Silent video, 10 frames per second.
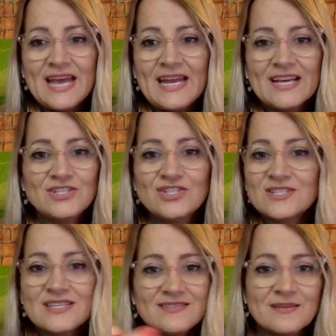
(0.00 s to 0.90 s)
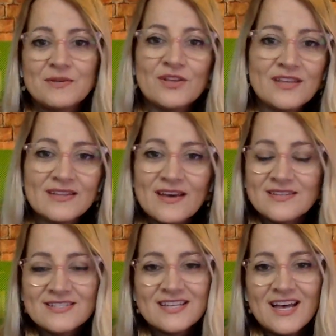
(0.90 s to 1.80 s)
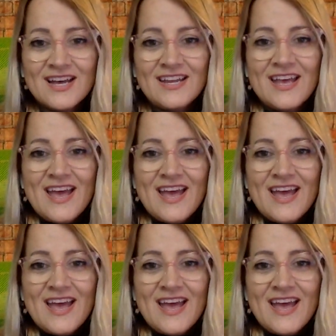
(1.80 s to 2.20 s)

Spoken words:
and actually just get somebody on the other side,